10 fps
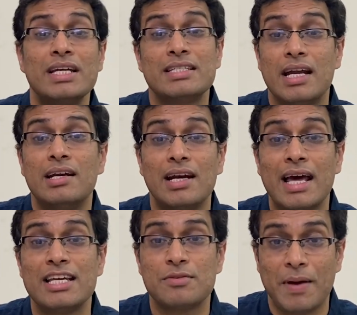
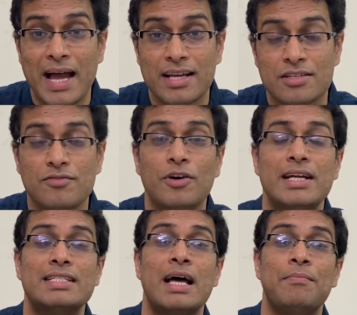centralized banks, for
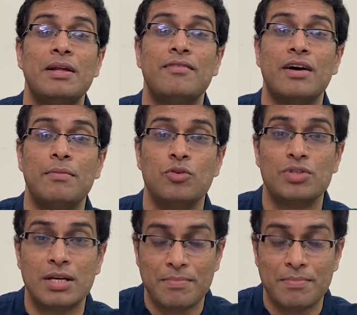example, if I'm using